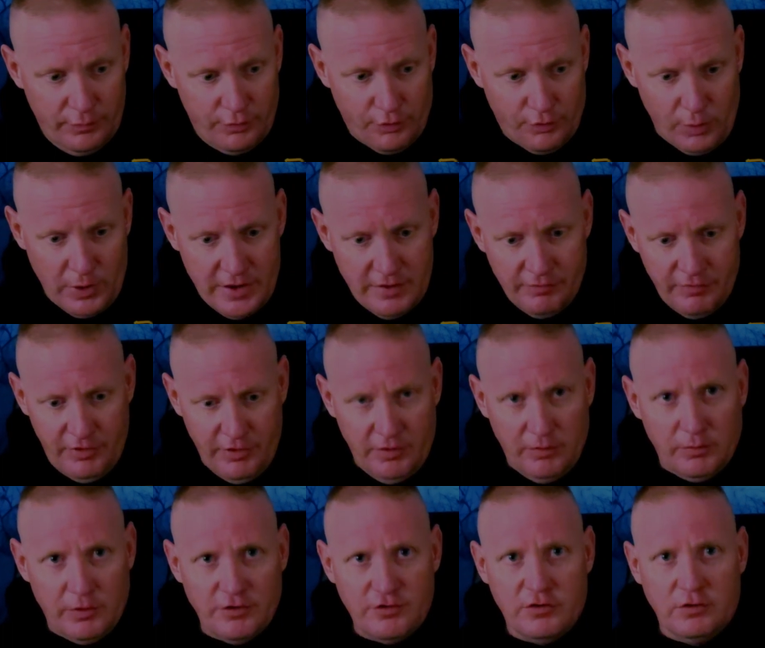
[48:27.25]

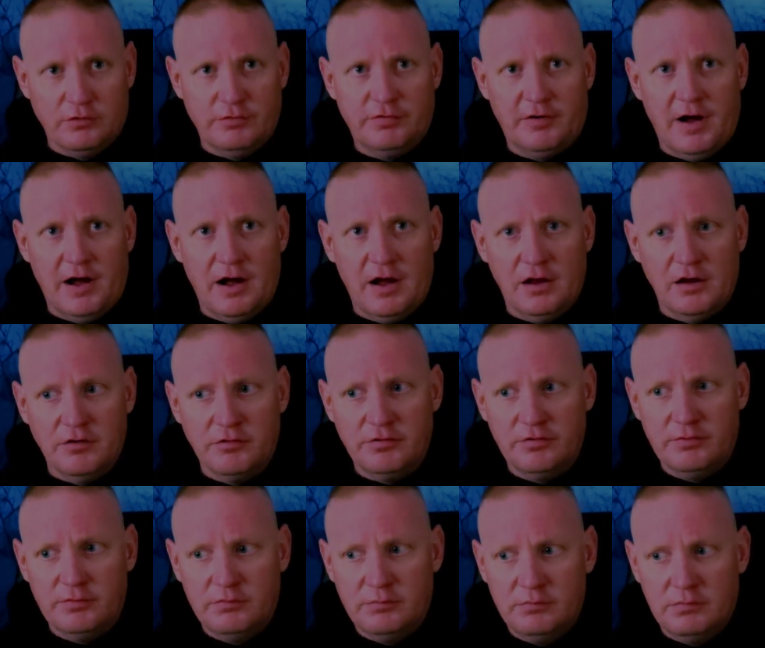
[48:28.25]
original
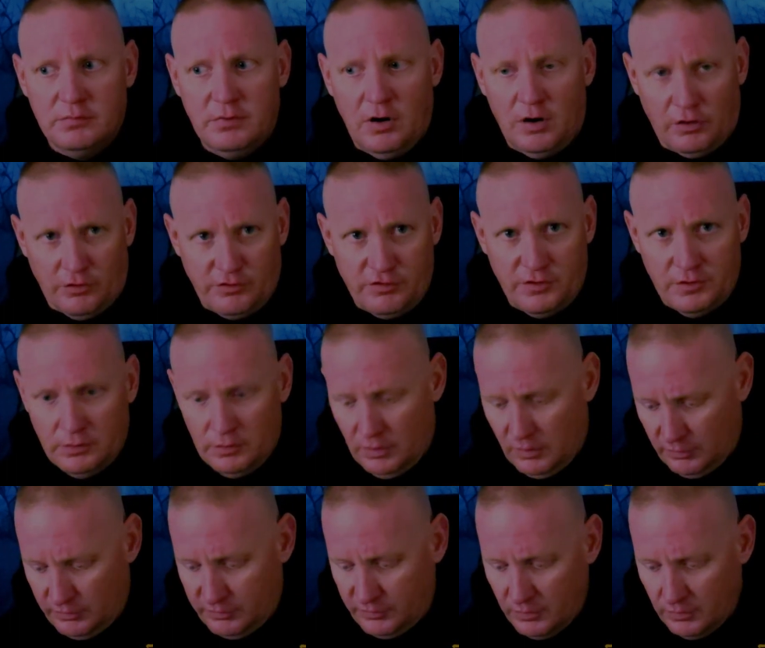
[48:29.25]
5 are
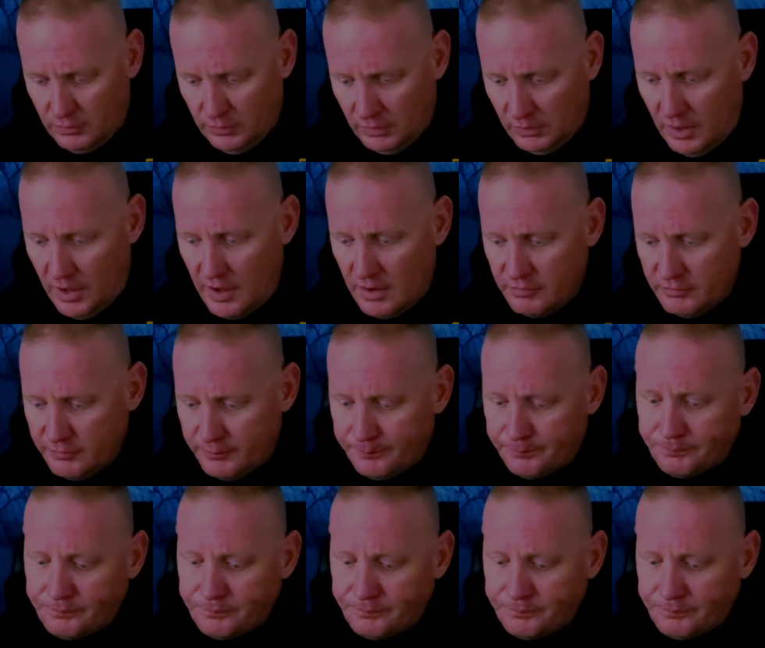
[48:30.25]
still alive.